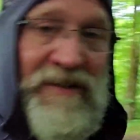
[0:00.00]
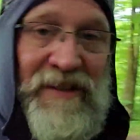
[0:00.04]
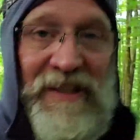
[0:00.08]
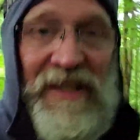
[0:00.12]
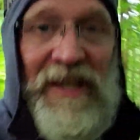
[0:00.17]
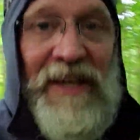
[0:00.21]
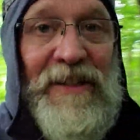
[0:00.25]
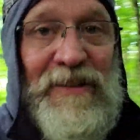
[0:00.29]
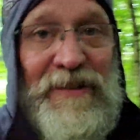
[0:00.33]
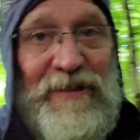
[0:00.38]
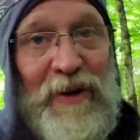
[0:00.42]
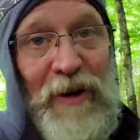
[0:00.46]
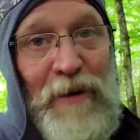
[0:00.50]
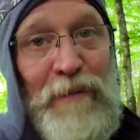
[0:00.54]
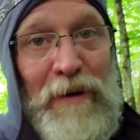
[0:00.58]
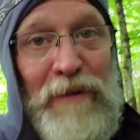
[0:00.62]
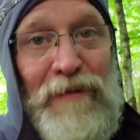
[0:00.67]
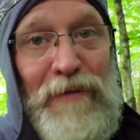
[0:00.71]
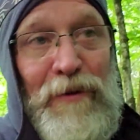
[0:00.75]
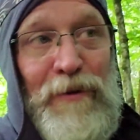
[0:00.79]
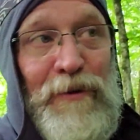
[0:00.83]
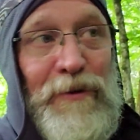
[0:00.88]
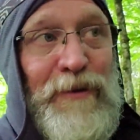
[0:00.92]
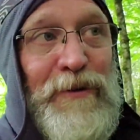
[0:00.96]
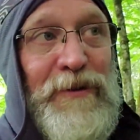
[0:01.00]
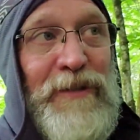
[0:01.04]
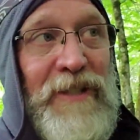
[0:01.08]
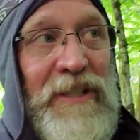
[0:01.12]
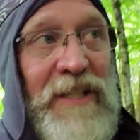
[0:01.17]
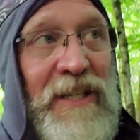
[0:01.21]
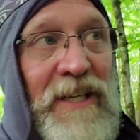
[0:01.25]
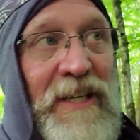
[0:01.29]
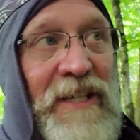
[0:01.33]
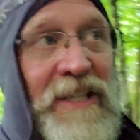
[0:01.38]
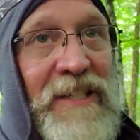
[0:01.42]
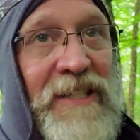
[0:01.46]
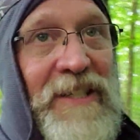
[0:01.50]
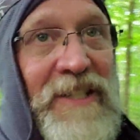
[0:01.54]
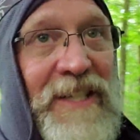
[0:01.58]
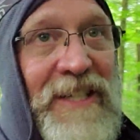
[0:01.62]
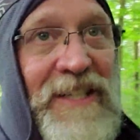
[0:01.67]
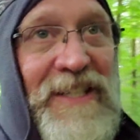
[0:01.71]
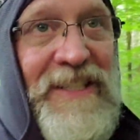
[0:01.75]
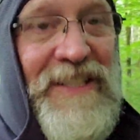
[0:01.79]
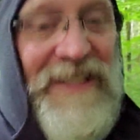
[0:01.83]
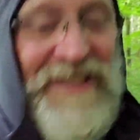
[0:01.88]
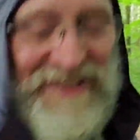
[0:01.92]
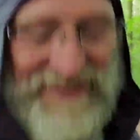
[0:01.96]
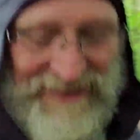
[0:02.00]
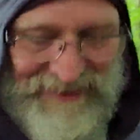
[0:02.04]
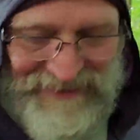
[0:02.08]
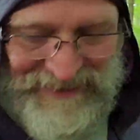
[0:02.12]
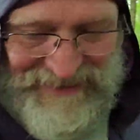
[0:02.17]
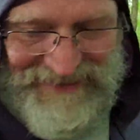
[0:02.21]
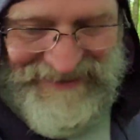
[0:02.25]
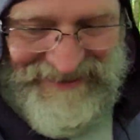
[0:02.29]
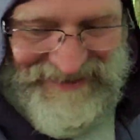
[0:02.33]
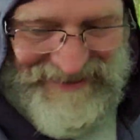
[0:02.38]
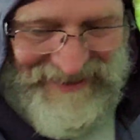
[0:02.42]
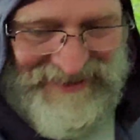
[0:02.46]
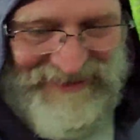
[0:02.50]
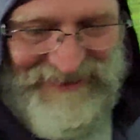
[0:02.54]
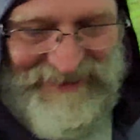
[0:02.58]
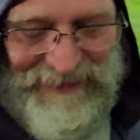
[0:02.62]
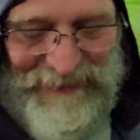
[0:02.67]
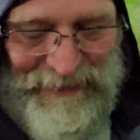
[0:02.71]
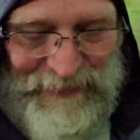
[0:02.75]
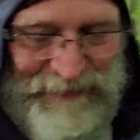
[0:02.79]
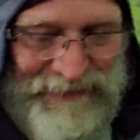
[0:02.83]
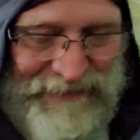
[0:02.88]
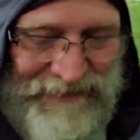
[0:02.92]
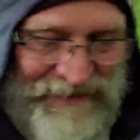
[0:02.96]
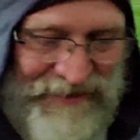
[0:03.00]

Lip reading: I saw my future today. Nice little